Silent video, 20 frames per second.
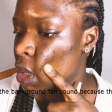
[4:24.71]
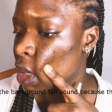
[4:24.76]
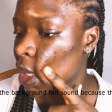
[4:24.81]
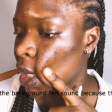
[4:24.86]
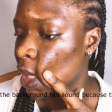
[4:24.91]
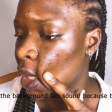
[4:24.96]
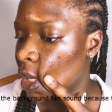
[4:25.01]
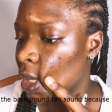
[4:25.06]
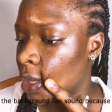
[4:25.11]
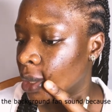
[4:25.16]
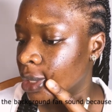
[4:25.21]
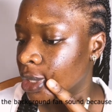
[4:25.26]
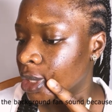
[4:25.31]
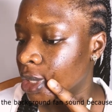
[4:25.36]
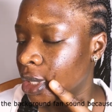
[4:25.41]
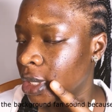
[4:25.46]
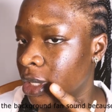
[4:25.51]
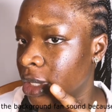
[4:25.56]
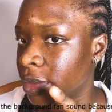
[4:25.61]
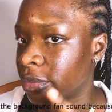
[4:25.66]
and
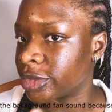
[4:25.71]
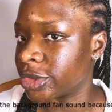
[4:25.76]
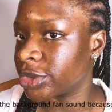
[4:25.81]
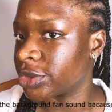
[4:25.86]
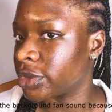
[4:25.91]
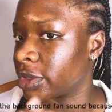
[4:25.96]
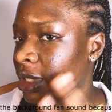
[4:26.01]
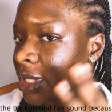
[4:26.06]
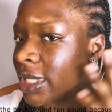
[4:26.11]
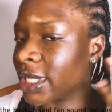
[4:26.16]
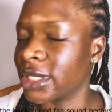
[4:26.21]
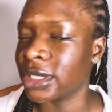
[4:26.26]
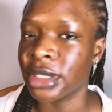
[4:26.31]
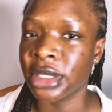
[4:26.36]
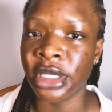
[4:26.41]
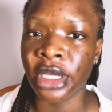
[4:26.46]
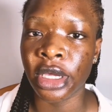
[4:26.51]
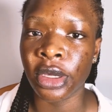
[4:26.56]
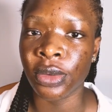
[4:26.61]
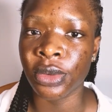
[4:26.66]
then I'm just realizing
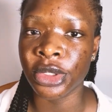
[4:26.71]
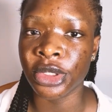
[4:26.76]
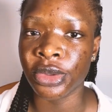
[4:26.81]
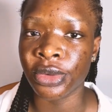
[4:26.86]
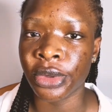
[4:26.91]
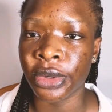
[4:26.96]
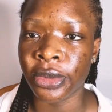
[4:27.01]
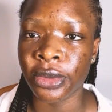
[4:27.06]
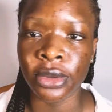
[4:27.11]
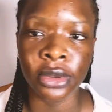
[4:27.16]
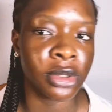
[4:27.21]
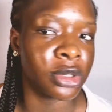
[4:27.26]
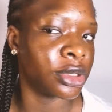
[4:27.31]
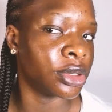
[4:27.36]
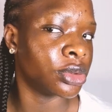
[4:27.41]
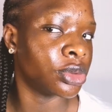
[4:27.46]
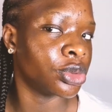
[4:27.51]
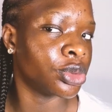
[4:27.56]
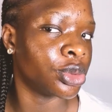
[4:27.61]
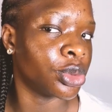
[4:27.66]
that it wasn't
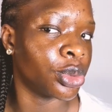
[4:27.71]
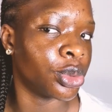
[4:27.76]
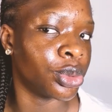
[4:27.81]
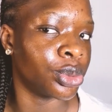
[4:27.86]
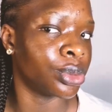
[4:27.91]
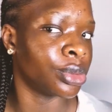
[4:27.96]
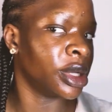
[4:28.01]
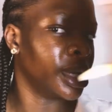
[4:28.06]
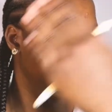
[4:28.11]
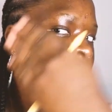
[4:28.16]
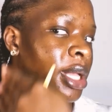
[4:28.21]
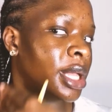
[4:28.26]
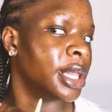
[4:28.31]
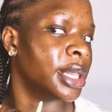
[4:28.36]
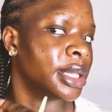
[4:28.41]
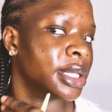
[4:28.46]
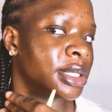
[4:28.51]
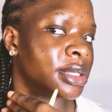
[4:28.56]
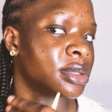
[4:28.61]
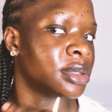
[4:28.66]
recording, so
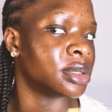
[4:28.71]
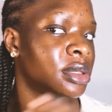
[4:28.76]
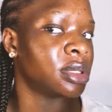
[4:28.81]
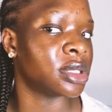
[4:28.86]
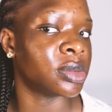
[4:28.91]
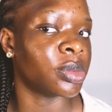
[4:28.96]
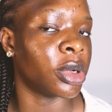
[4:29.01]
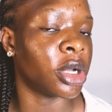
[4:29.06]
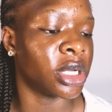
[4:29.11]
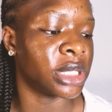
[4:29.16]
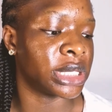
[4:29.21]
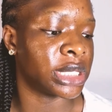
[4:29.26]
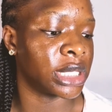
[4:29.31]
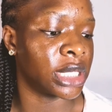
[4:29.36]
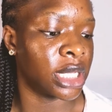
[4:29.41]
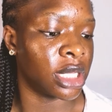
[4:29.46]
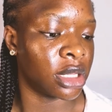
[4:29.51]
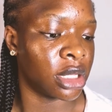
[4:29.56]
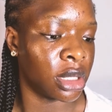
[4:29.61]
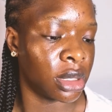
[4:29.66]
let's do this part
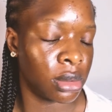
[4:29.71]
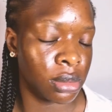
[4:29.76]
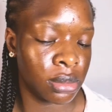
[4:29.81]
together.